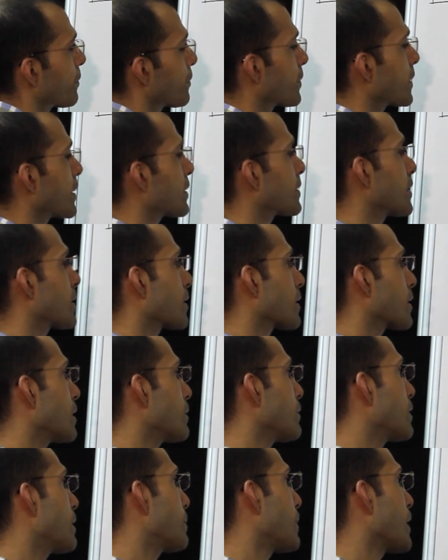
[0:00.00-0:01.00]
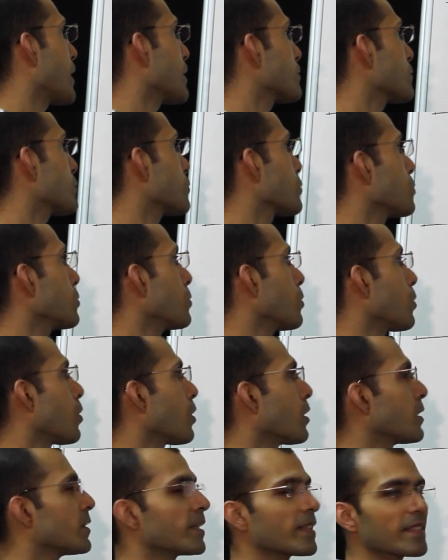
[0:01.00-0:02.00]
The circle will pass through
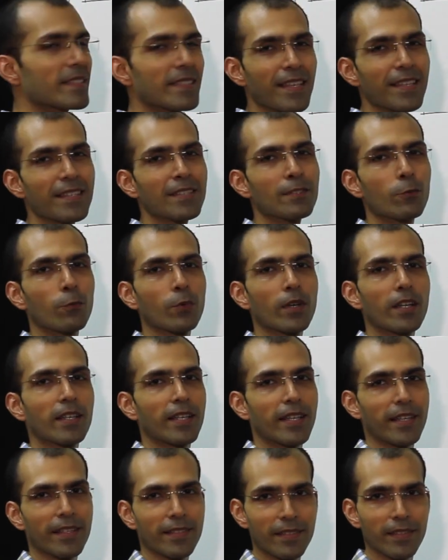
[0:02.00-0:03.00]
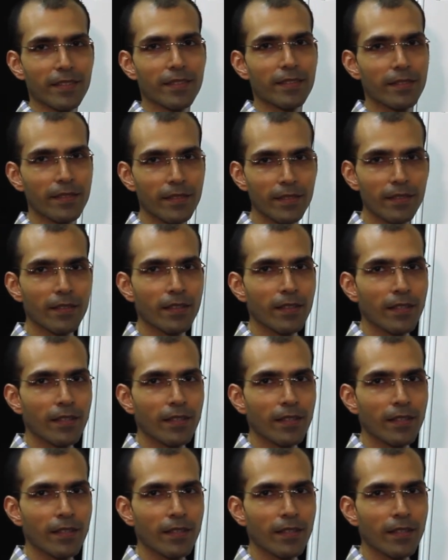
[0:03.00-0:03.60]
all the 6 vertices.